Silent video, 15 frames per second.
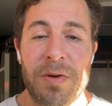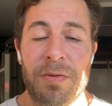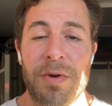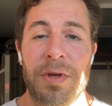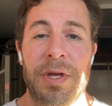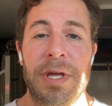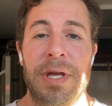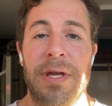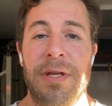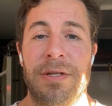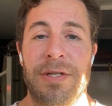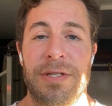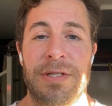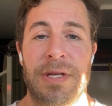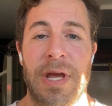really
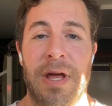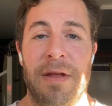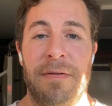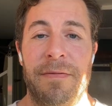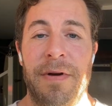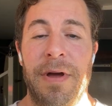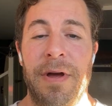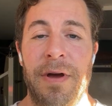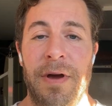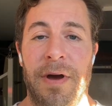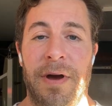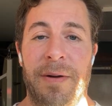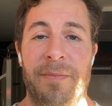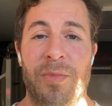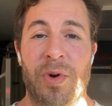just kind of
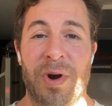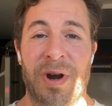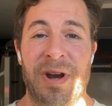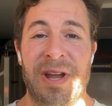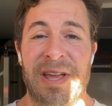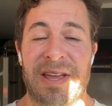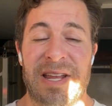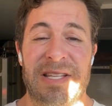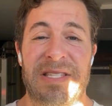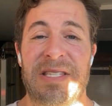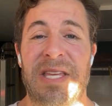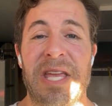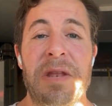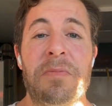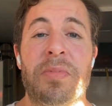more kind of
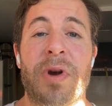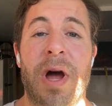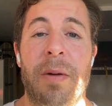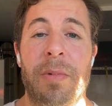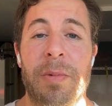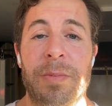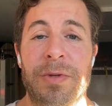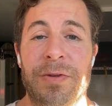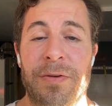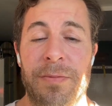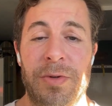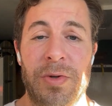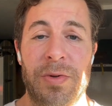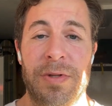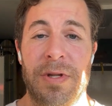skin problems
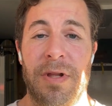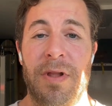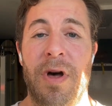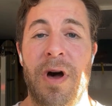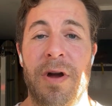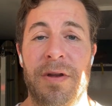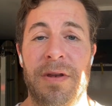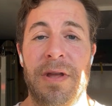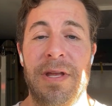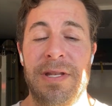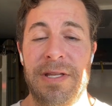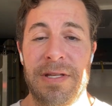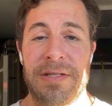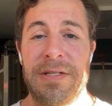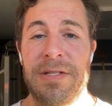from doing the long
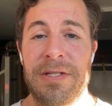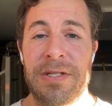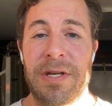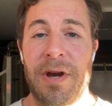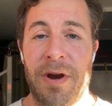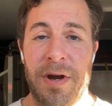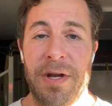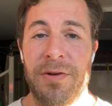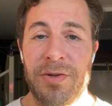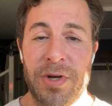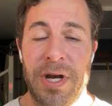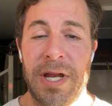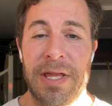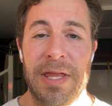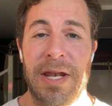distance cardio
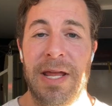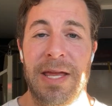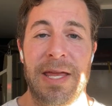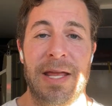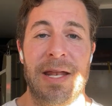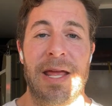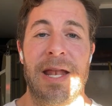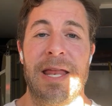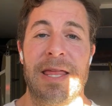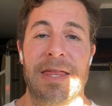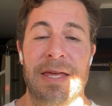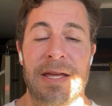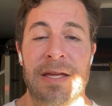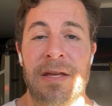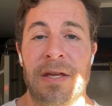training than I get
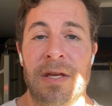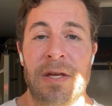anything.